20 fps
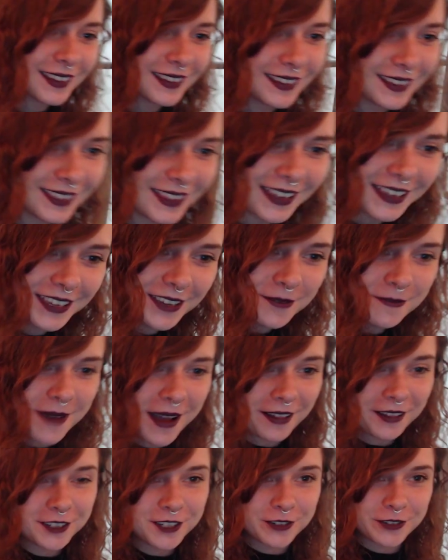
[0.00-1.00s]
Thank you,
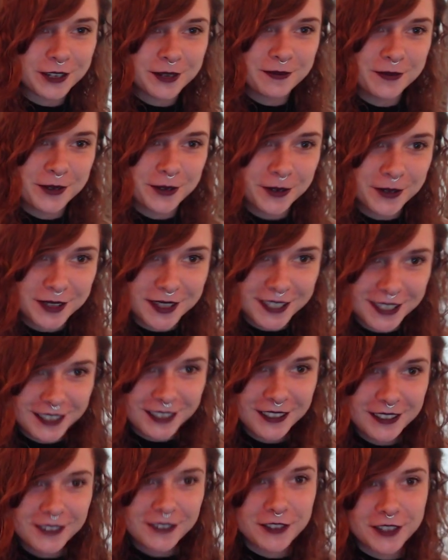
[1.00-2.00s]
Maladroit Moose,
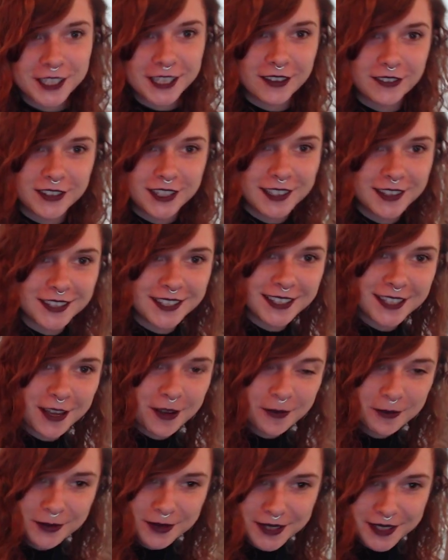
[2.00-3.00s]
for gifting the
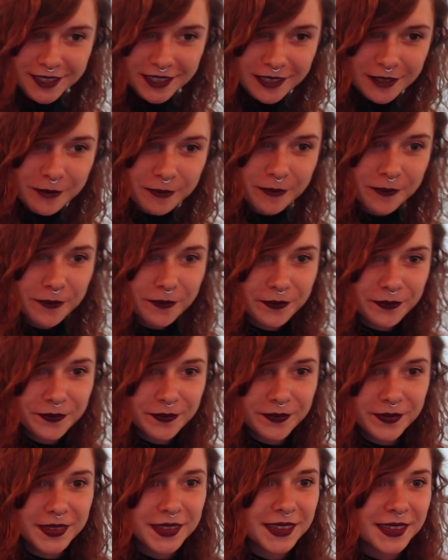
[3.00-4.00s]
subs.
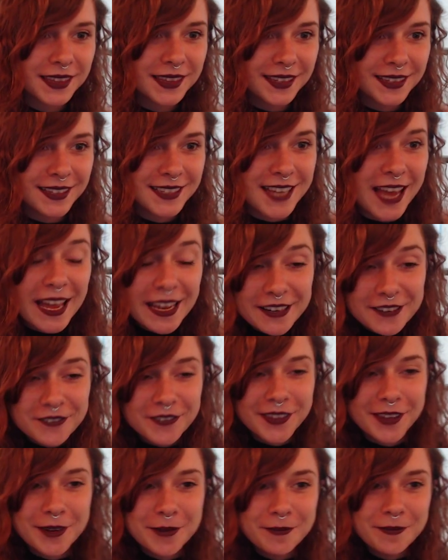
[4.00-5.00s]
10 of
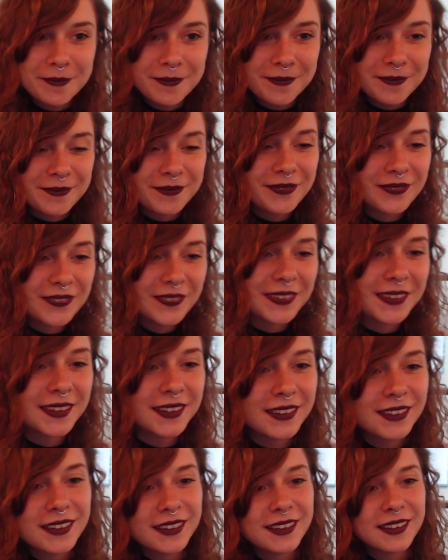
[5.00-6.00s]
them.
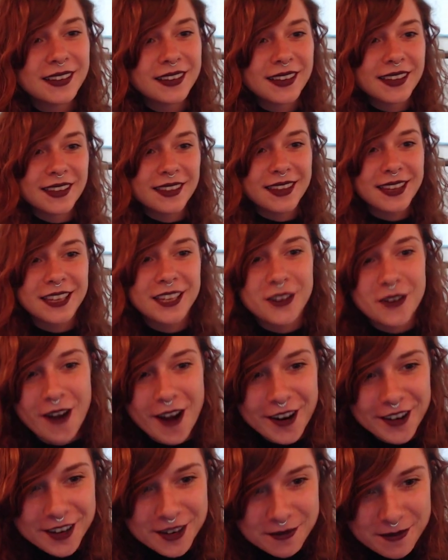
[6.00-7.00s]
Thank you,
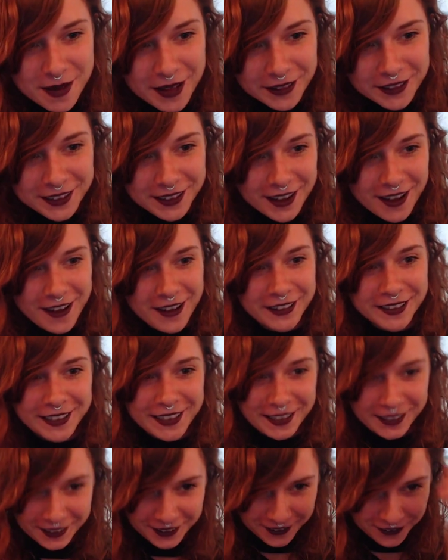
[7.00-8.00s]
Ardent
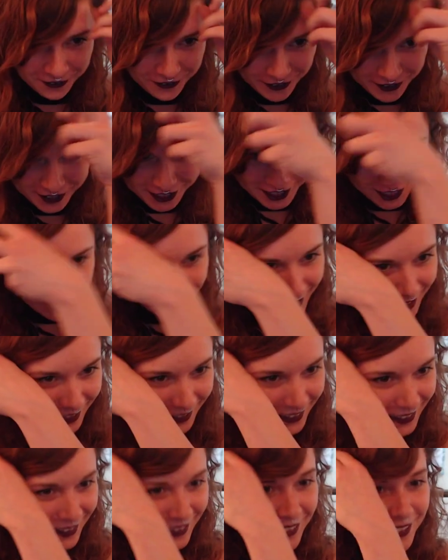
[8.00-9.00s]
Melancholy, for
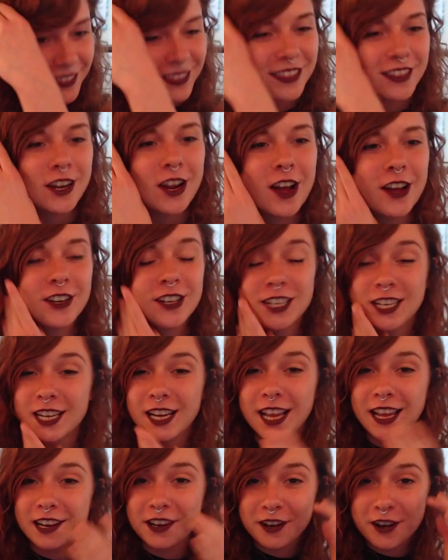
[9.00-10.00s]
cheering
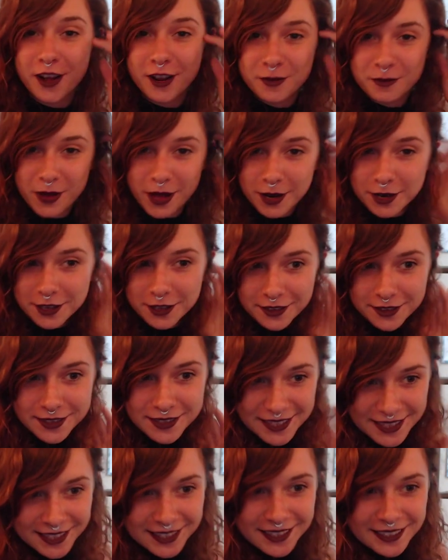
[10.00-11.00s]
389
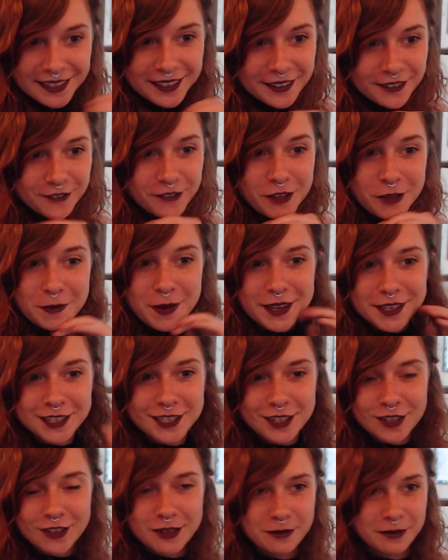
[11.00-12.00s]
pennies for the best
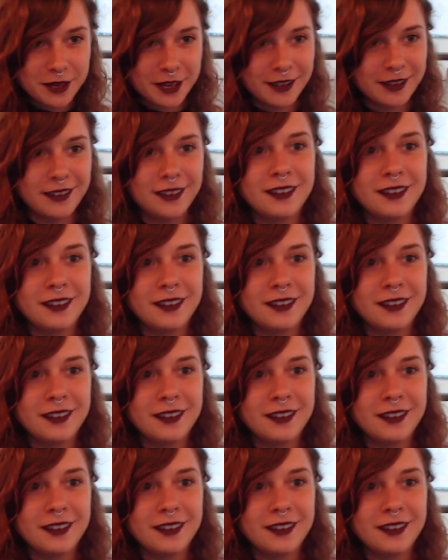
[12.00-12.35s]
stream yet.